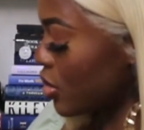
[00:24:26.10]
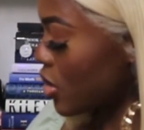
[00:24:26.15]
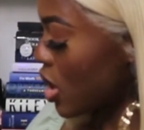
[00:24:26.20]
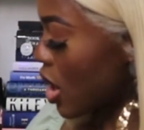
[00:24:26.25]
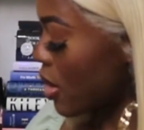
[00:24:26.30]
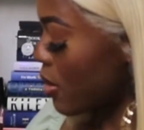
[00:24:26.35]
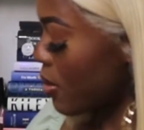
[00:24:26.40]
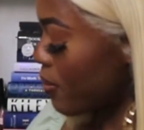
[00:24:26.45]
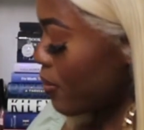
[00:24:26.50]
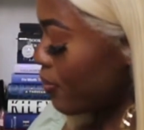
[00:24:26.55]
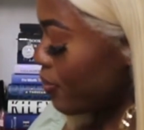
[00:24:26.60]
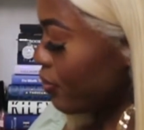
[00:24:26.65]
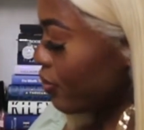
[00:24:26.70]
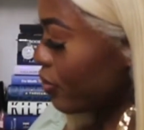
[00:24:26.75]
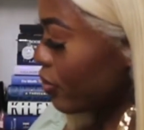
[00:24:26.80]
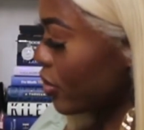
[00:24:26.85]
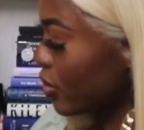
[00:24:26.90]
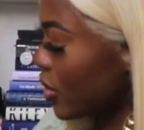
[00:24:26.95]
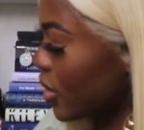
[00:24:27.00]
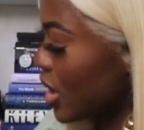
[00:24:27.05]

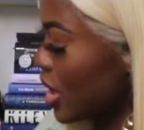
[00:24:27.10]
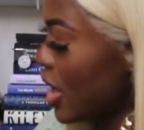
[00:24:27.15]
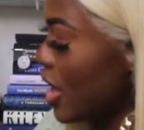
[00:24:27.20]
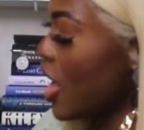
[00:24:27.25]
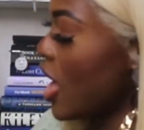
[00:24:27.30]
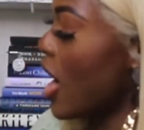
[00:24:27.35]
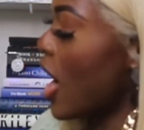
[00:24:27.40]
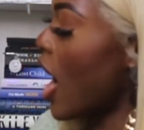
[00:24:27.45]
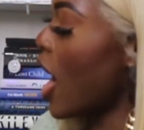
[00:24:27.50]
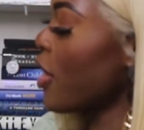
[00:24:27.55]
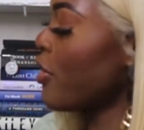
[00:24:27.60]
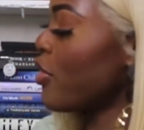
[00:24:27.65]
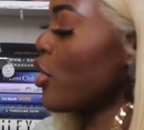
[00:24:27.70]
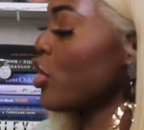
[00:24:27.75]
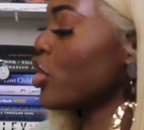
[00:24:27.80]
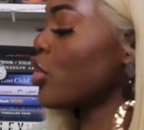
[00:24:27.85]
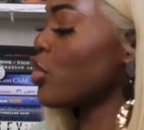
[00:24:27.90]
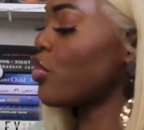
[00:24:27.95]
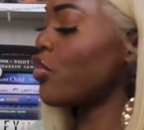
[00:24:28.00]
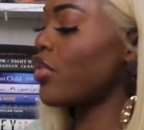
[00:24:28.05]
I
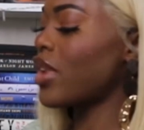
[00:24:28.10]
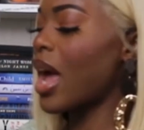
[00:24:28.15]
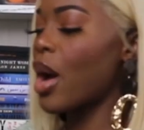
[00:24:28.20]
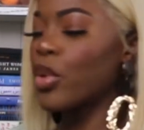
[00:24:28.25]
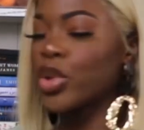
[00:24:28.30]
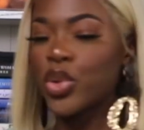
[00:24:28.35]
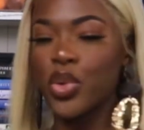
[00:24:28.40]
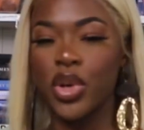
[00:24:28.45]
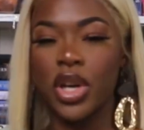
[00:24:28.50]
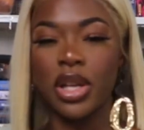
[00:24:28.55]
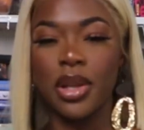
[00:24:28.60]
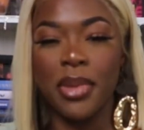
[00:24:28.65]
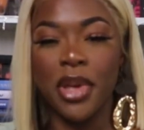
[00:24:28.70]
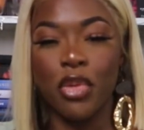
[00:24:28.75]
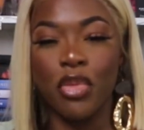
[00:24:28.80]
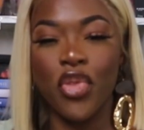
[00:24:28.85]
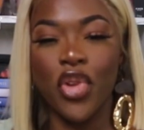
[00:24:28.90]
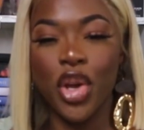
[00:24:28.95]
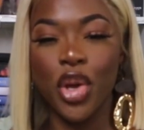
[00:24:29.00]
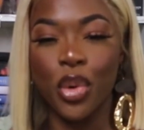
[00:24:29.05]
thought the flowers were going to
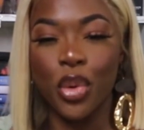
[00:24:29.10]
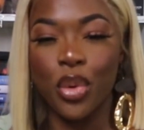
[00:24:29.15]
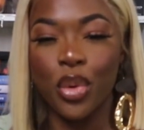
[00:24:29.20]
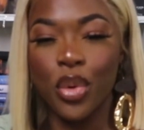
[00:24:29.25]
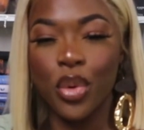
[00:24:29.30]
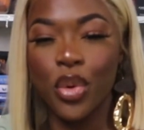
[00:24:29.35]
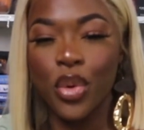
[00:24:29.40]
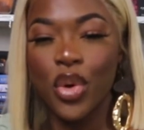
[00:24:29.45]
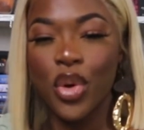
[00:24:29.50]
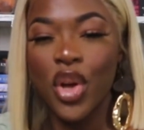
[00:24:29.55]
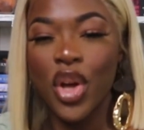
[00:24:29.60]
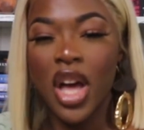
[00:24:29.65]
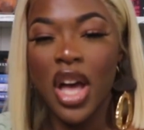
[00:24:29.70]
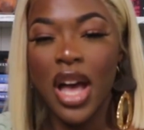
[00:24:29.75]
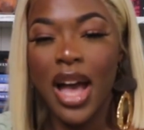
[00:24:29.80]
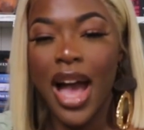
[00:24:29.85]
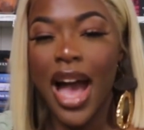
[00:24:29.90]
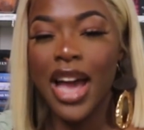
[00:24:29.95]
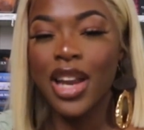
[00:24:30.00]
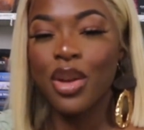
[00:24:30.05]
be real.
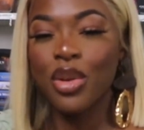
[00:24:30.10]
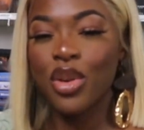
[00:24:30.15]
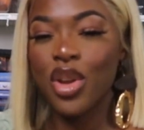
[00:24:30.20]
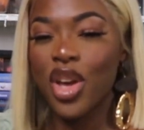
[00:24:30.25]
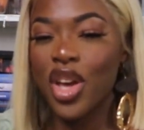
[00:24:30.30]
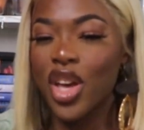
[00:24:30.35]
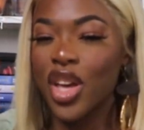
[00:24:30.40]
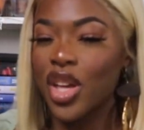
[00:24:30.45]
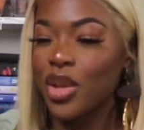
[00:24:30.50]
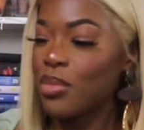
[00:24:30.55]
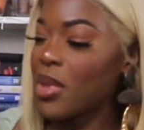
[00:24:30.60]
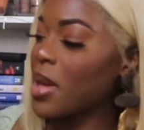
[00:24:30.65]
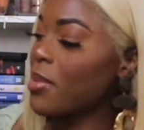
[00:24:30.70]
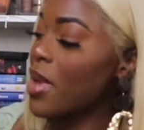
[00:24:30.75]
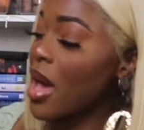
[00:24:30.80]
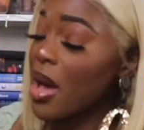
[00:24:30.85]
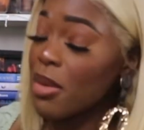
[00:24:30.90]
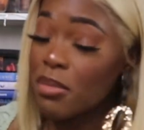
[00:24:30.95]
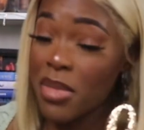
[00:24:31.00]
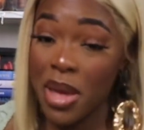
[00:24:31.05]
I don't know.
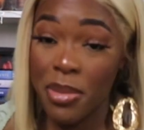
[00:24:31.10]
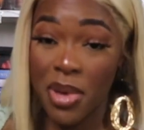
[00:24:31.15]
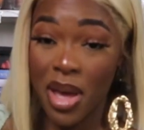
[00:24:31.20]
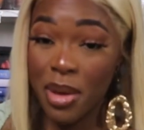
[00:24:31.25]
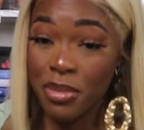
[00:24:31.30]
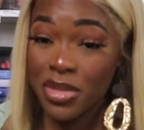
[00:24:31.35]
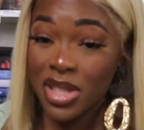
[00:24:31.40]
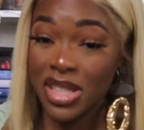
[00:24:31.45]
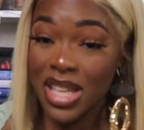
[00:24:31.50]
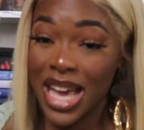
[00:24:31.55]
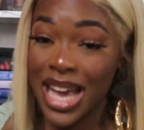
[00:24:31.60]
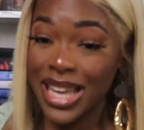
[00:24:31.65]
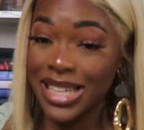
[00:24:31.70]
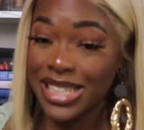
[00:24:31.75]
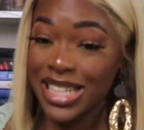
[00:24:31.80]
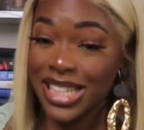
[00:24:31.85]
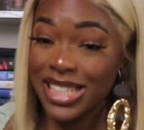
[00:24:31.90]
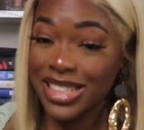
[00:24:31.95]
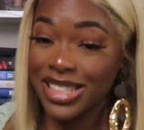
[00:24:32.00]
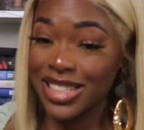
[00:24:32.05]
Maybe I'm just
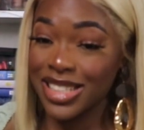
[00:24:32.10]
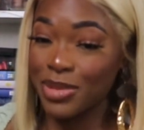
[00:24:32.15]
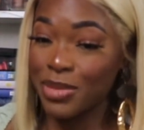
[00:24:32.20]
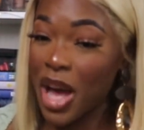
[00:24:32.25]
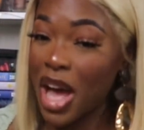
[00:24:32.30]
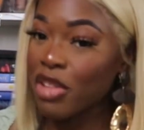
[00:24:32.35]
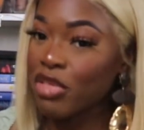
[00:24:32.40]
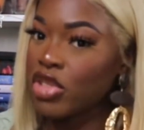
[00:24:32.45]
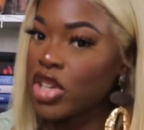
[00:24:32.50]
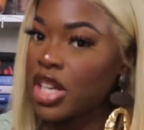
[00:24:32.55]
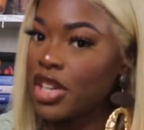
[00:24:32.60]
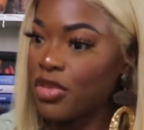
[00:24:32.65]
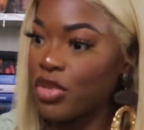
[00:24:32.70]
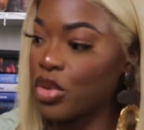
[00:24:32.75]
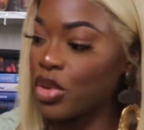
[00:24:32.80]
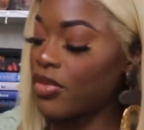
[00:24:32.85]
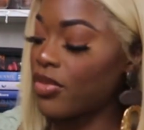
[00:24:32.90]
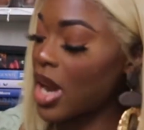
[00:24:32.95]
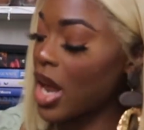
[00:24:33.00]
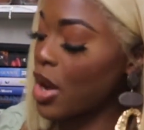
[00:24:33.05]
high-chested, but I really
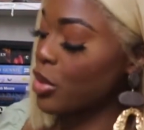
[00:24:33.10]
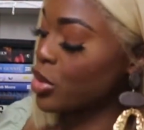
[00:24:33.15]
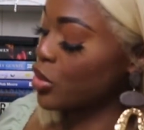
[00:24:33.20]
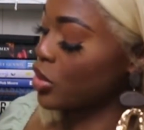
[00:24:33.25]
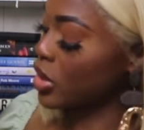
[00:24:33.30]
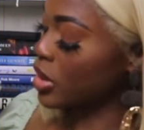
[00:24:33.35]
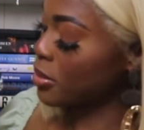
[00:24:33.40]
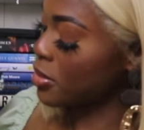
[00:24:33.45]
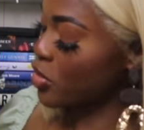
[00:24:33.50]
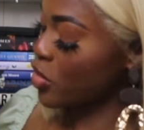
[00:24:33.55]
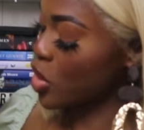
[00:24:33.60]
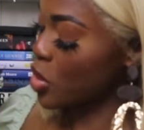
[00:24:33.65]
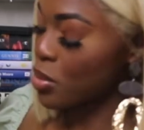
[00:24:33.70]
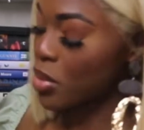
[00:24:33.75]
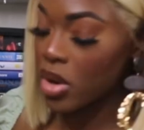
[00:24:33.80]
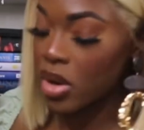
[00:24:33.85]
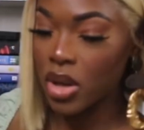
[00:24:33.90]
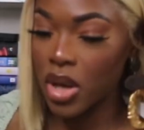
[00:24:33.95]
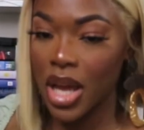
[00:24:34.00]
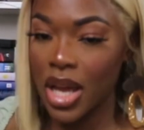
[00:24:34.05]
thought the flowers were going to be real,
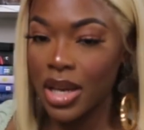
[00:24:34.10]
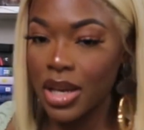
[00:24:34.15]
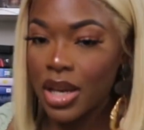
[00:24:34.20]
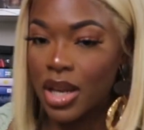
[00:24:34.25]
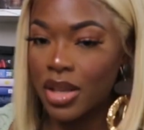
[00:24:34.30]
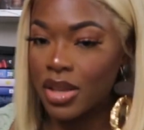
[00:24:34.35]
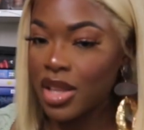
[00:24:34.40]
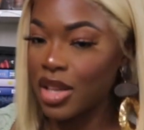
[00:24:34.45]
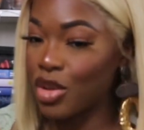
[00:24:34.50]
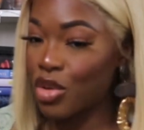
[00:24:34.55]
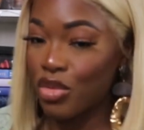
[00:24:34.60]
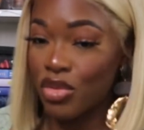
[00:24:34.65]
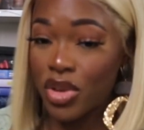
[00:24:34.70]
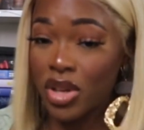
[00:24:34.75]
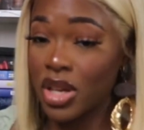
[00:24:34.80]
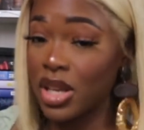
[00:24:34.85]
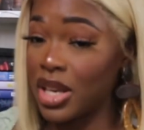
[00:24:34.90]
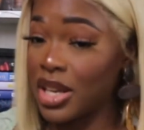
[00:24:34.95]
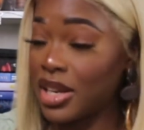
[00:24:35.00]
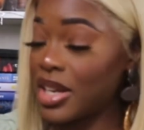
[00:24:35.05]
but they're not.
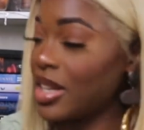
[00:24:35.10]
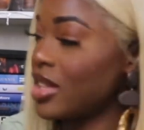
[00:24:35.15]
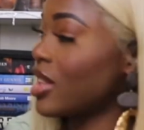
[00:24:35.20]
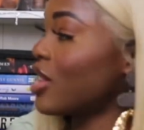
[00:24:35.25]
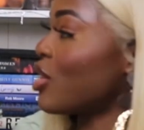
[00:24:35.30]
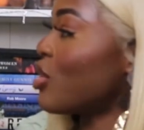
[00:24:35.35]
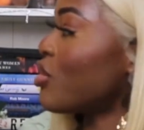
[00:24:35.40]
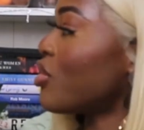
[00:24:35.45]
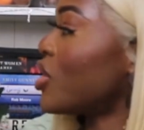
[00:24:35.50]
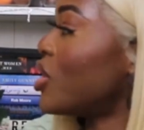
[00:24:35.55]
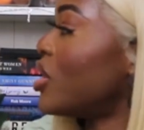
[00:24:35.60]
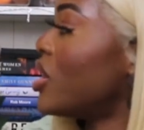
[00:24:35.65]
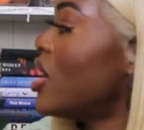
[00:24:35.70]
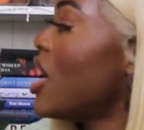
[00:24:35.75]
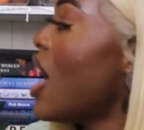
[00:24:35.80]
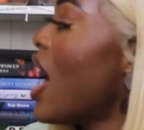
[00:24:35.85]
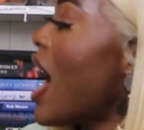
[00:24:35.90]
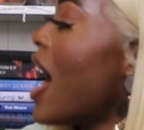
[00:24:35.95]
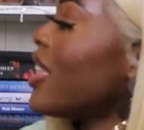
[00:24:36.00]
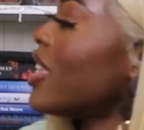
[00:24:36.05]
Clearly, they're not real.
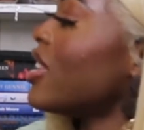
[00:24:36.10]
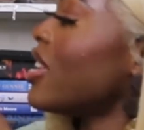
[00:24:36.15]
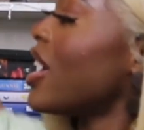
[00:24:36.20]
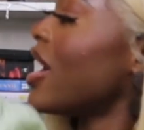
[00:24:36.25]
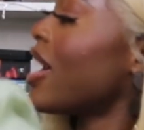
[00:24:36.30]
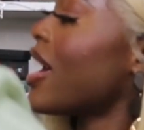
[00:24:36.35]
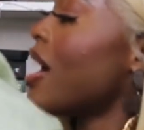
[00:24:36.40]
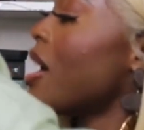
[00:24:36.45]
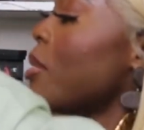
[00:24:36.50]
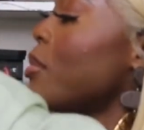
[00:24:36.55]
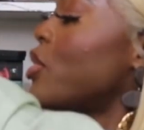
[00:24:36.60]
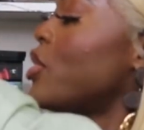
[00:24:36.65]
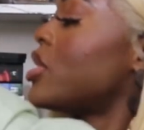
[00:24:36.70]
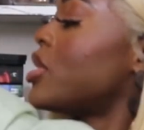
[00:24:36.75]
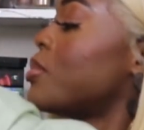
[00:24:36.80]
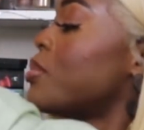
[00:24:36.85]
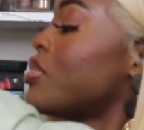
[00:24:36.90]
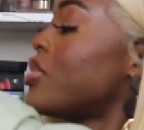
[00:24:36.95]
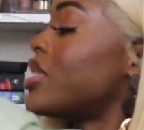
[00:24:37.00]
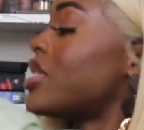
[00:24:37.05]
And it came with
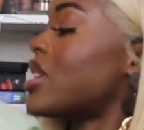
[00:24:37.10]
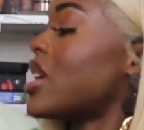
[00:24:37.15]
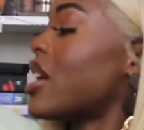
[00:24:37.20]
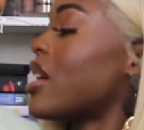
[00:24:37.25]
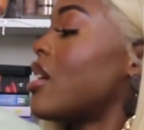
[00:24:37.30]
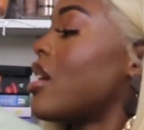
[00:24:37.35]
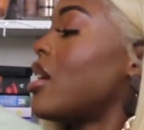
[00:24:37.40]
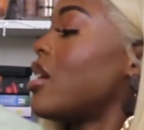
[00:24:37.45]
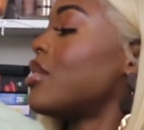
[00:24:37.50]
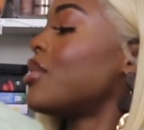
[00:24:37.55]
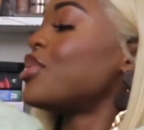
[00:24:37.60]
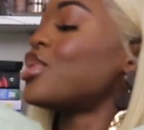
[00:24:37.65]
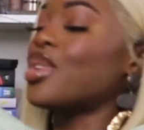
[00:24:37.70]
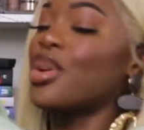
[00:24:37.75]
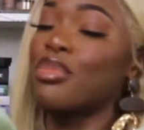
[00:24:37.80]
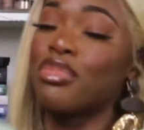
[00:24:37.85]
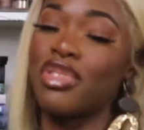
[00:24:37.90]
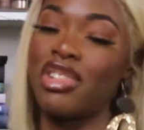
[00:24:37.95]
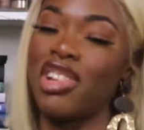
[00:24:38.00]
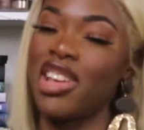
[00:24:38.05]
some prosecco, so
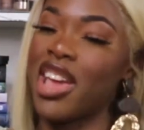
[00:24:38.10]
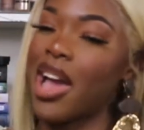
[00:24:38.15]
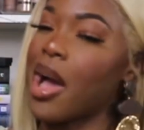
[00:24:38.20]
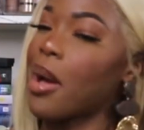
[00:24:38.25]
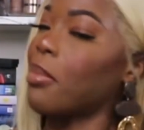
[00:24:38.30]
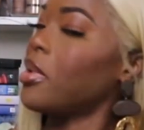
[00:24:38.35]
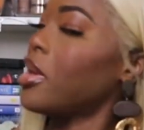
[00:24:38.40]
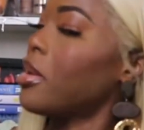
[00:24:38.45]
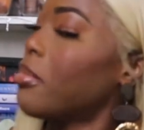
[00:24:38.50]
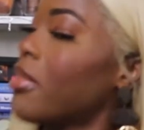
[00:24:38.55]
I'm really happy